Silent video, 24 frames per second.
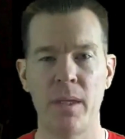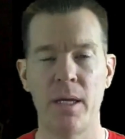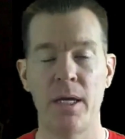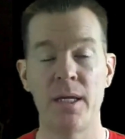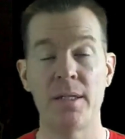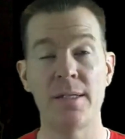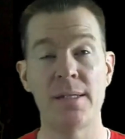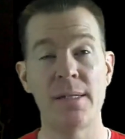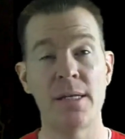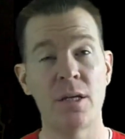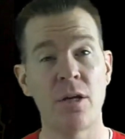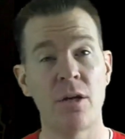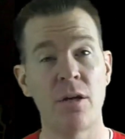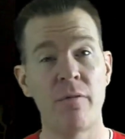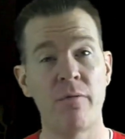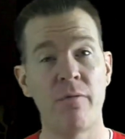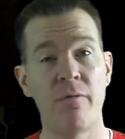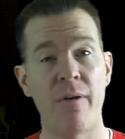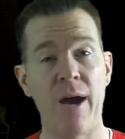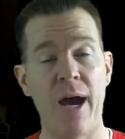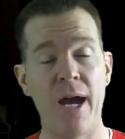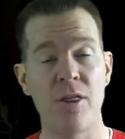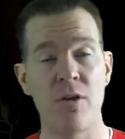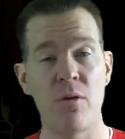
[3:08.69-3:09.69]
It's then going to
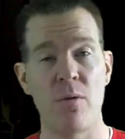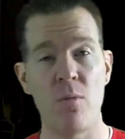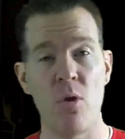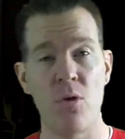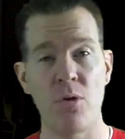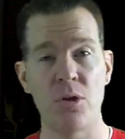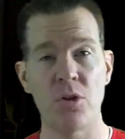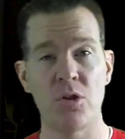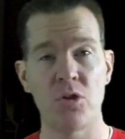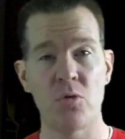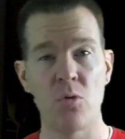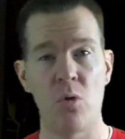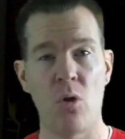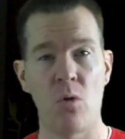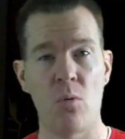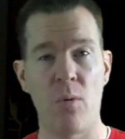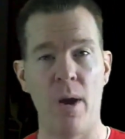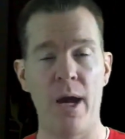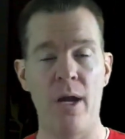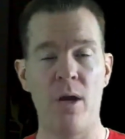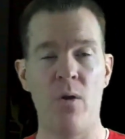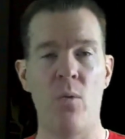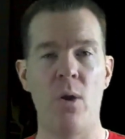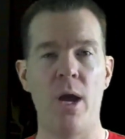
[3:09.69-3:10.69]
find the remote control
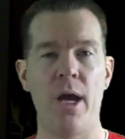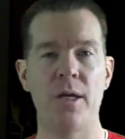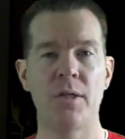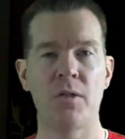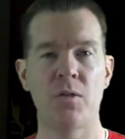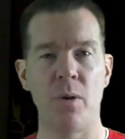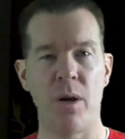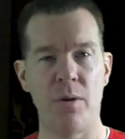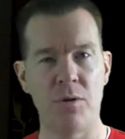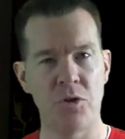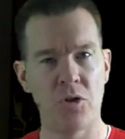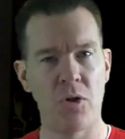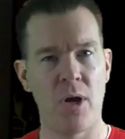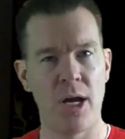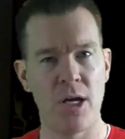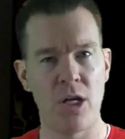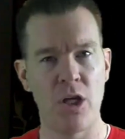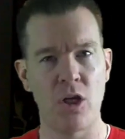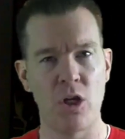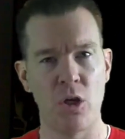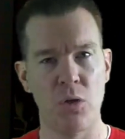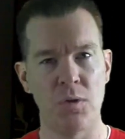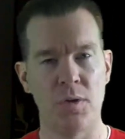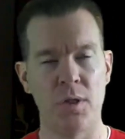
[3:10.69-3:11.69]
right away. So I was trying
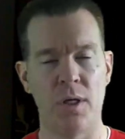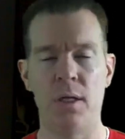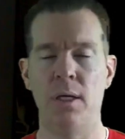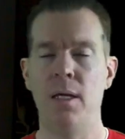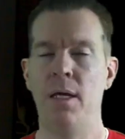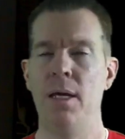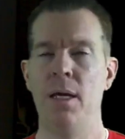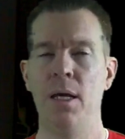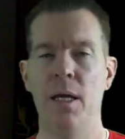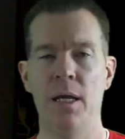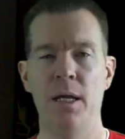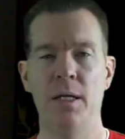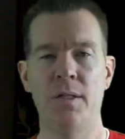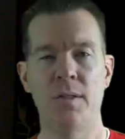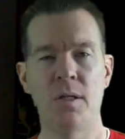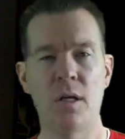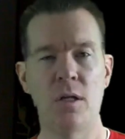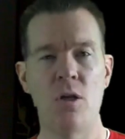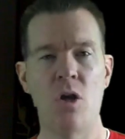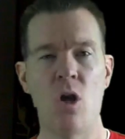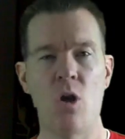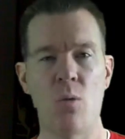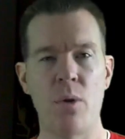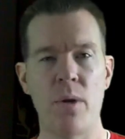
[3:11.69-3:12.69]
to use it and it
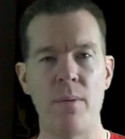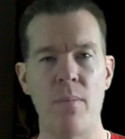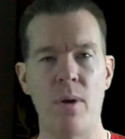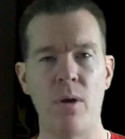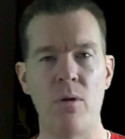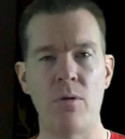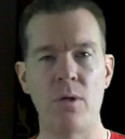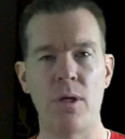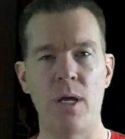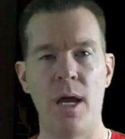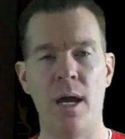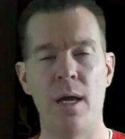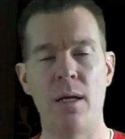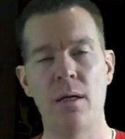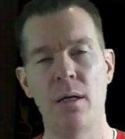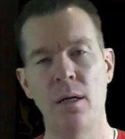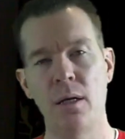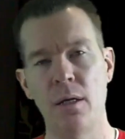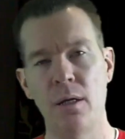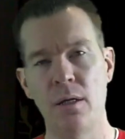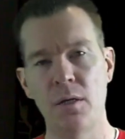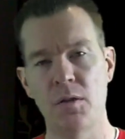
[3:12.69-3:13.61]
said no remote yet.